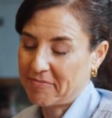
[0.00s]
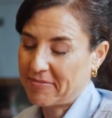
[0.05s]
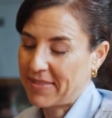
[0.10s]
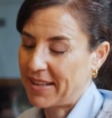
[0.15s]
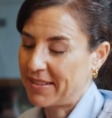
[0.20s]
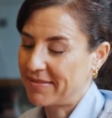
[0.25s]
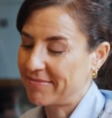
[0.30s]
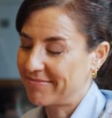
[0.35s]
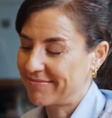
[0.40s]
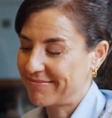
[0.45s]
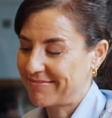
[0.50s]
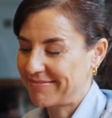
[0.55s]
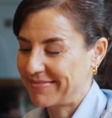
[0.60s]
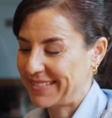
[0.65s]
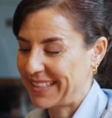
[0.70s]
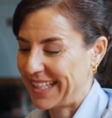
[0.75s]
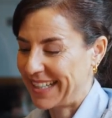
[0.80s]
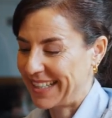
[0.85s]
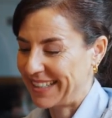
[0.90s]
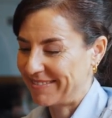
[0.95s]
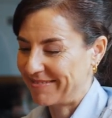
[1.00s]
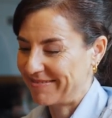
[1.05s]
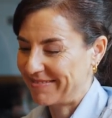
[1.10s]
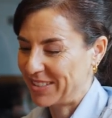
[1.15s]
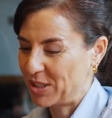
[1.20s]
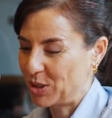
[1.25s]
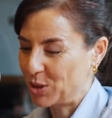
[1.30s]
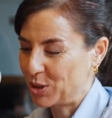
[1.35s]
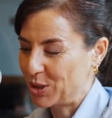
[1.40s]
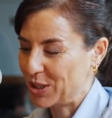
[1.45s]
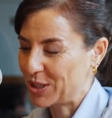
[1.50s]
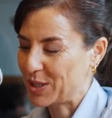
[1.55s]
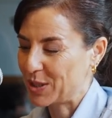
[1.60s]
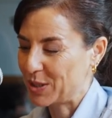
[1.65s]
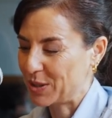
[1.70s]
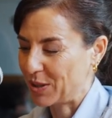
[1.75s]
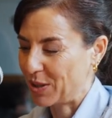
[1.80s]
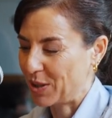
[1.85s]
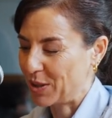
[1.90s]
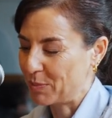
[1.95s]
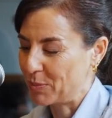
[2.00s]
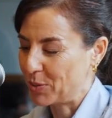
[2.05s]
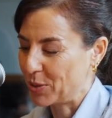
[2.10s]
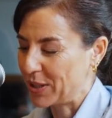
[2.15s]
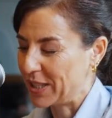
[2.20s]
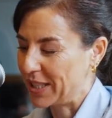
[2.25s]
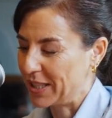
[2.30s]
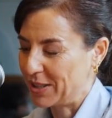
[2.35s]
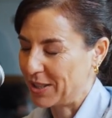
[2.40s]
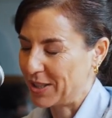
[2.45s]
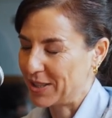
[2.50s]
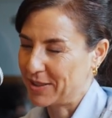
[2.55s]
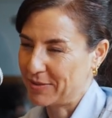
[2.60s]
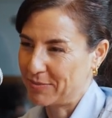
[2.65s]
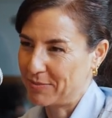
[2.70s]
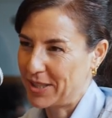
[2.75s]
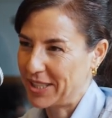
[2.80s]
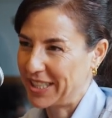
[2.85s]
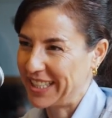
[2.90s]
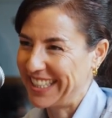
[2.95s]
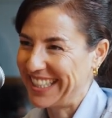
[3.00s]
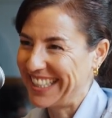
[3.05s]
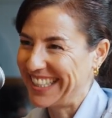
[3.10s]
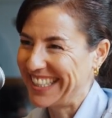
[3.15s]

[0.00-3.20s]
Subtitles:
then you just are burning a lot of money.